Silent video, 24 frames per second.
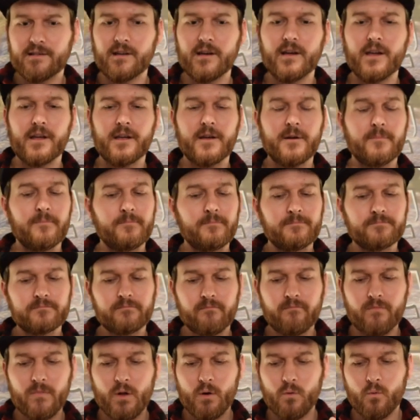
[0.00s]
like,
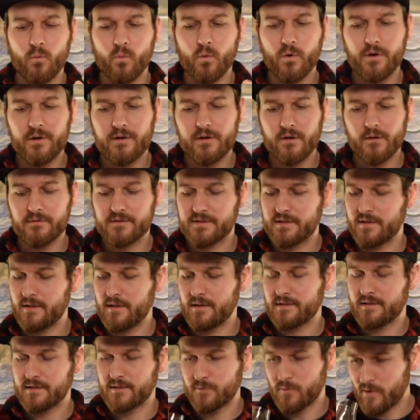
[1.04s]
wood notes to
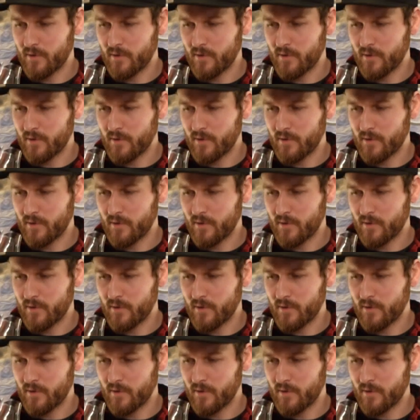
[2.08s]
this as